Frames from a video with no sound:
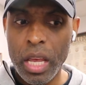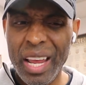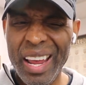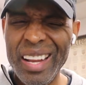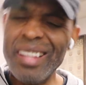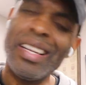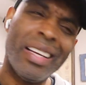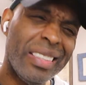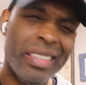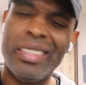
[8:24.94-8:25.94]
and I was like,
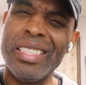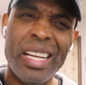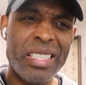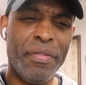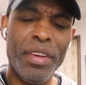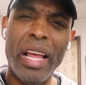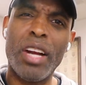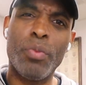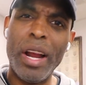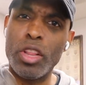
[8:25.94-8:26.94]
it just doesn't feel like
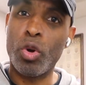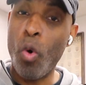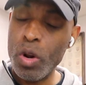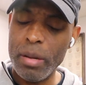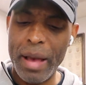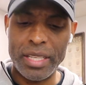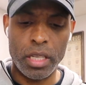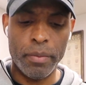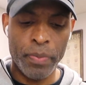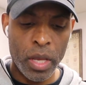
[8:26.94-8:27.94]
a regular corded
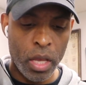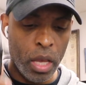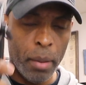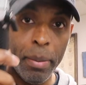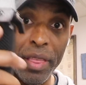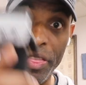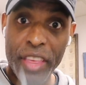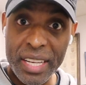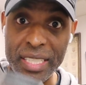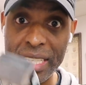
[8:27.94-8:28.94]
Master. But
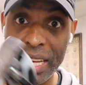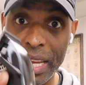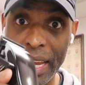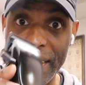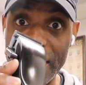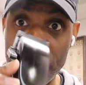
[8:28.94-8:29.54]
this, in this